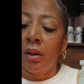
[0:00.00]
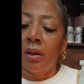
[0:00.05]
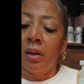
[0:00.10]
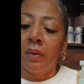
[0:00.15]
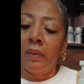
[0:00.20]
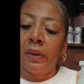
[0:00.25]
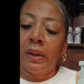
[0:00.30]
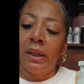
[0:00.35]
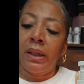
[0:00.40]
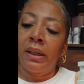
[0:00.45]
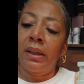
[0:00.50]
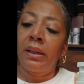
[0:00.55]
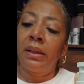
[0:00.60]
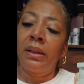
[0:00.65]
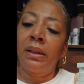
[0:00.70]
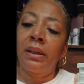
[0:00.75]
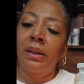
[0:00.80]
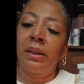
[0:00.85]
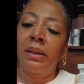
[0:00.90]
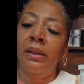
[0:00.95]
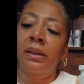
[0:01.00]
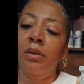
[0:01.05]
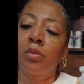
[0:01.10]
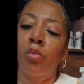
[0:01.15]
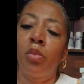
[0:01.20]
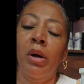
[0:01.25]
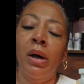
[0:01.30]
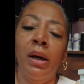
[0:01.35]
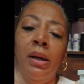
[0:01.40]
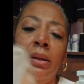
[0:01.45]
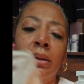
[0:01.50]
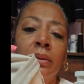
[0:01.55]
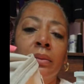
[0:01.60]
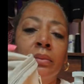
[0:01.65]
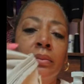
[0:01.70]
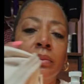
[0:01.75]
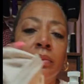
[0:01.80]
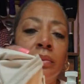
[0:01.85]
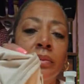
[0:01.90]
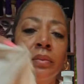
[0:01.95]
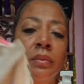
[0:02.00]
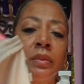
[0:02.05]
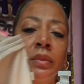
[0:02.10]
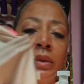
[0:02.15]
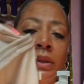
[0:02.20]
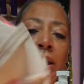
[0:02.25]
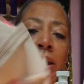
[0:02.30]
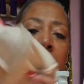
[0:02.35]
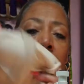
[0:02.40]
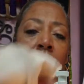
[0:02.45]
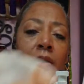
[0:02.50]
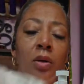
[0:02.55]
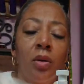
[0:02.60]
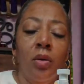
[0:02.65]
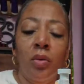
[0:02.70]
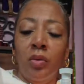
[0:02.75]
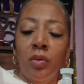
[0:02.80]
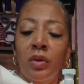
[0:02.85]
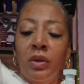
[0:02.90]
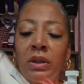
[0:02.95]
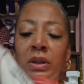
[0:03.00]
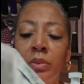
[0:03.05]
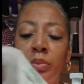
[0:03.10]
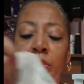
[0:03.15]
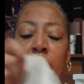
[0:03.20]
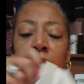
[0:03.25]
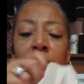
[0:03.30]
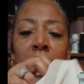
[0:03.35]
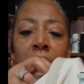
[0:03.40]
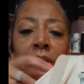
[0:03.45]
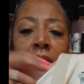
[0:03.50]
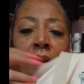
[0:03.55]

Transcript: Alright, and then at the bottom, got the whole zipper